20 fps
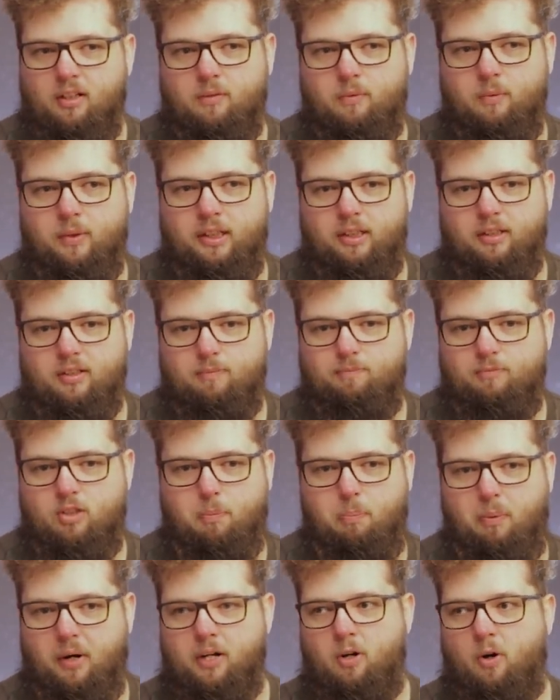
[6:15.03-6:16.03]
we'd
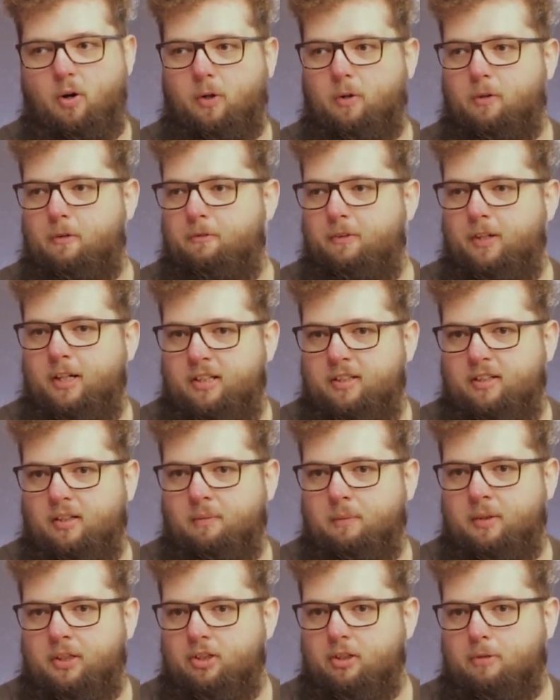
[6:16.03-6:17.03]
spray our graffiti
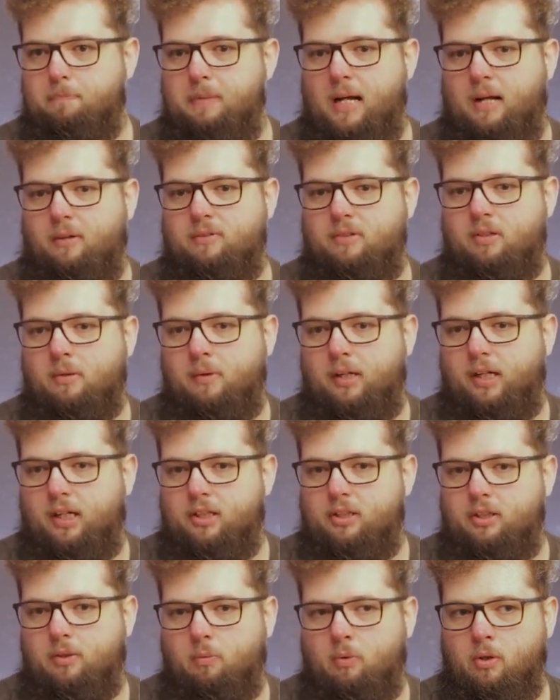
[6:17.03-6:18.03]
and we'd just bounce away,
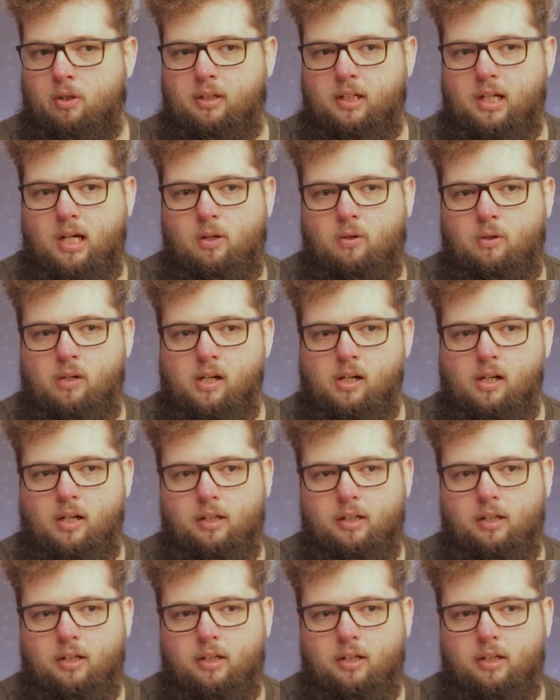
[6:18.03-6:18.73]
to where now